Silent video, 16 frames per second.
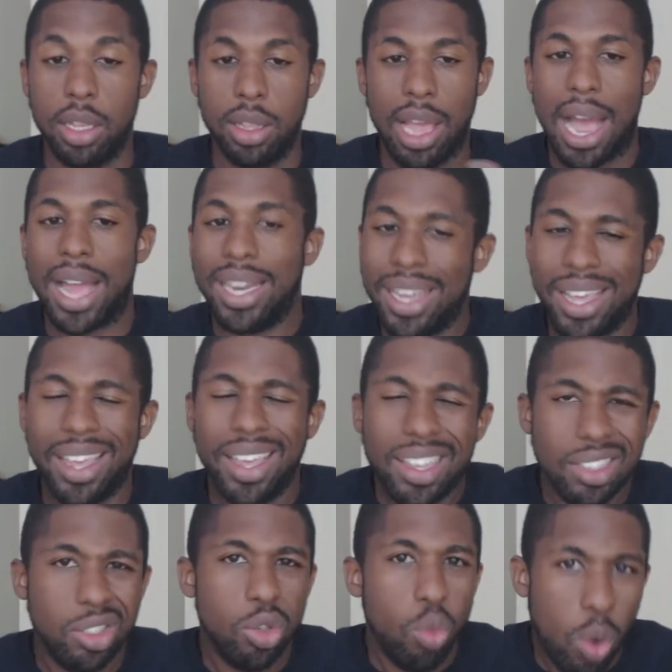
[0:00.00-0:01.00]
The idea
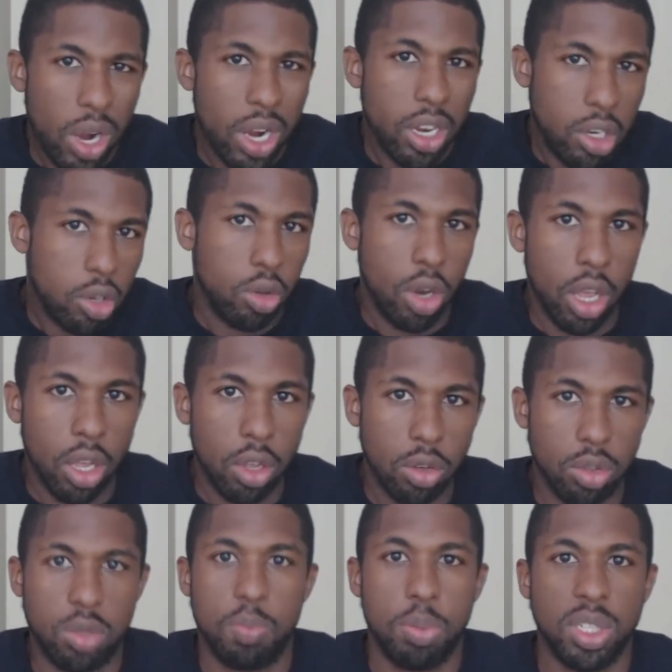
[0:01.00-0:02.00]
is you want to do
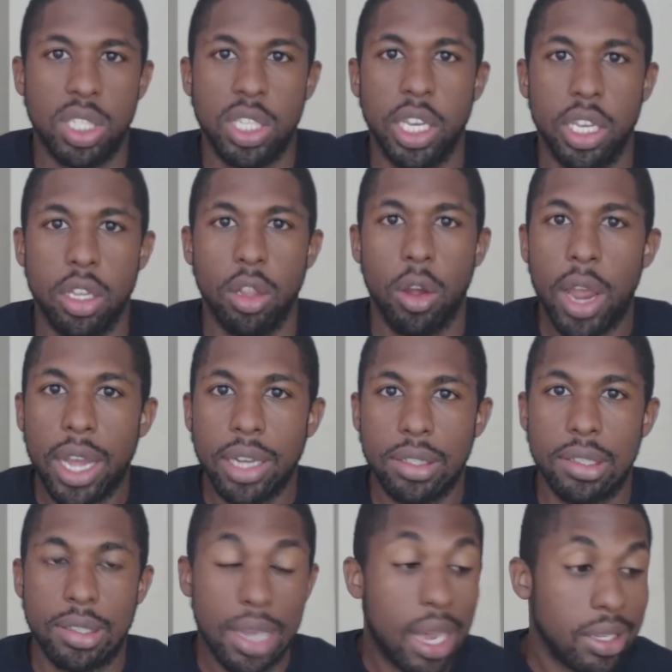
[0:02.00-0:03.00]
those particular
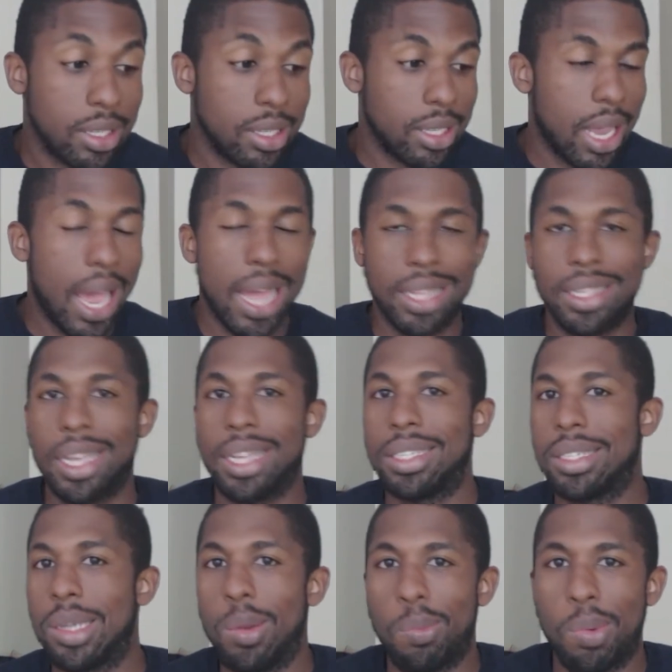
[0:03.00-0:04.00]
exercises at that
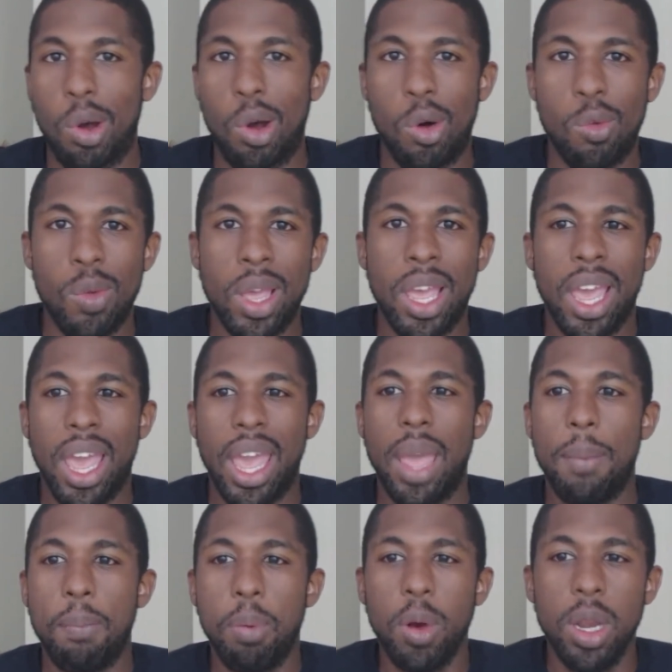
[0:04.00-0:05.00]
tempo
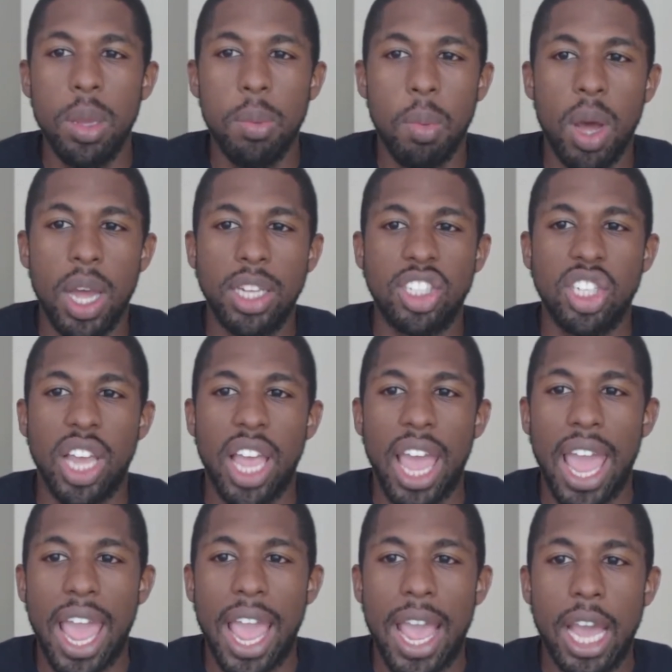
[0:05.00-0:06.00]
in pretty much
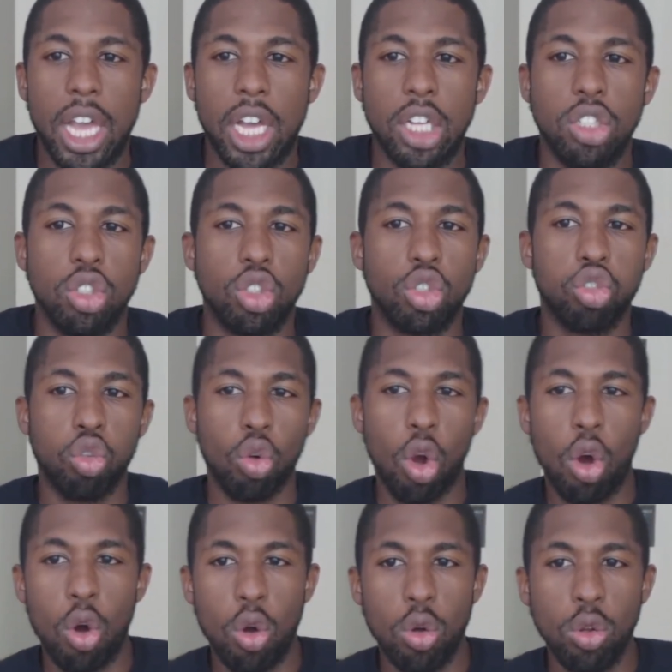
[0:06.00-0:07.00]
a
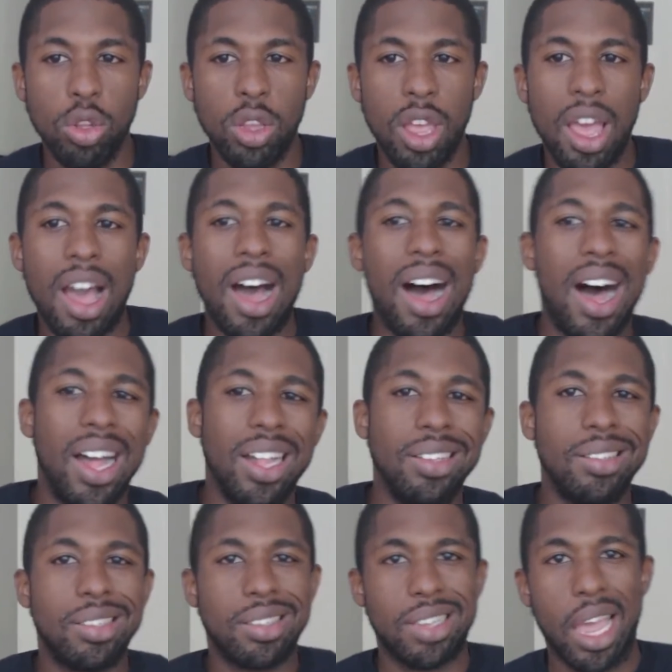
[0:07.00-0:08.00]
controlled,
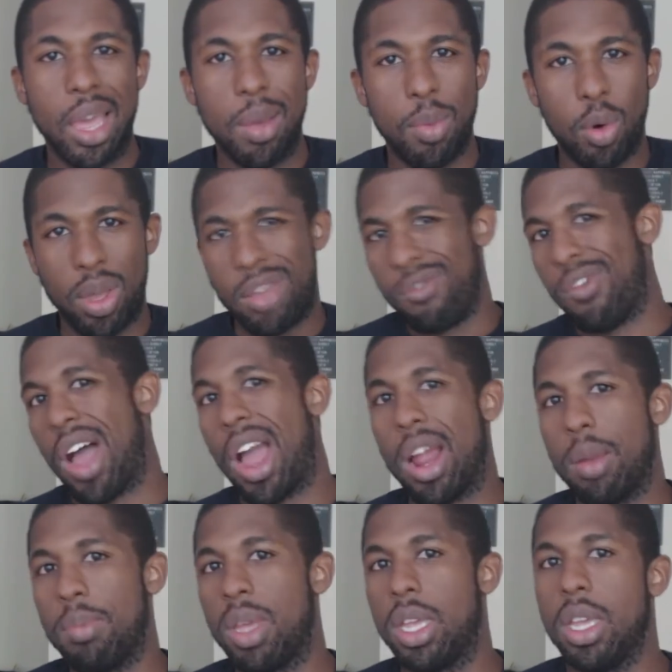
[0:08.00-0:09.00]
unstable
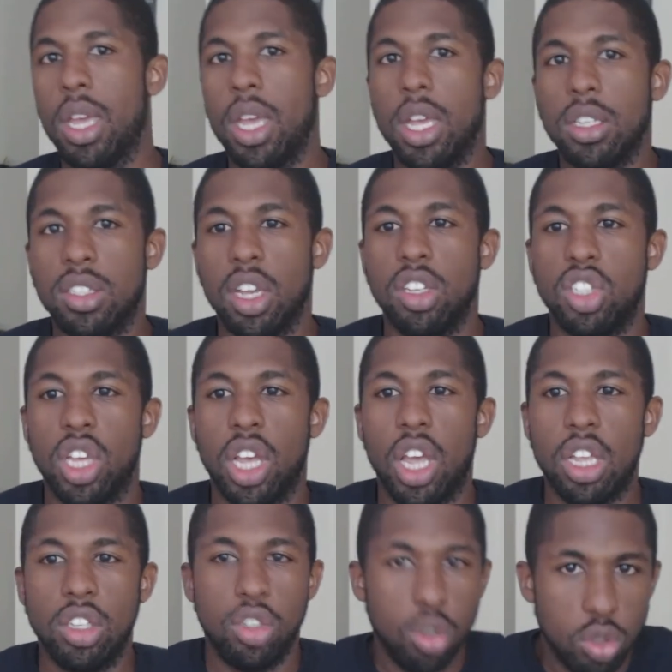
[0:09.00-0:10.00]
environment, such
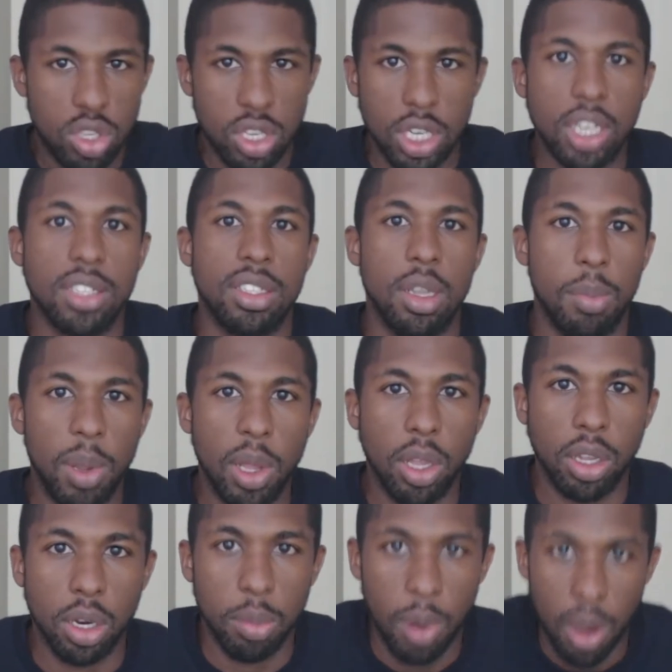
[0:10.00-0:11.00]
as using a
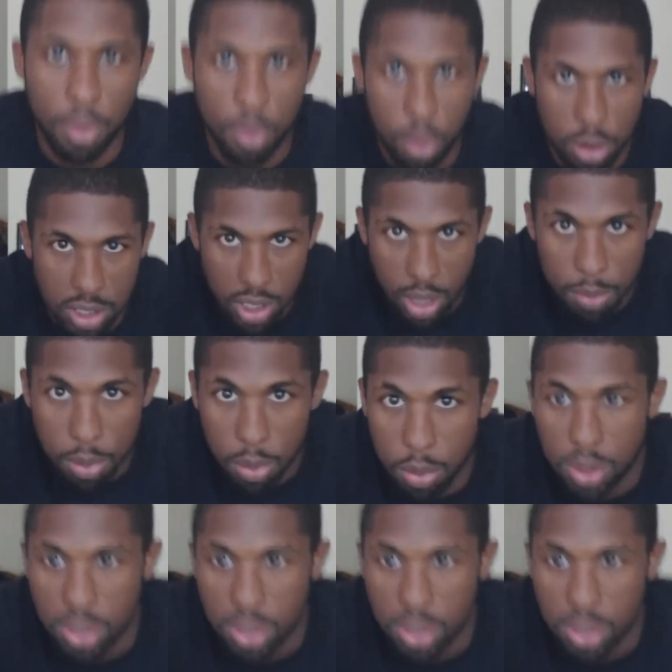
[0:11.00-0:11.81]
stability ball, for example,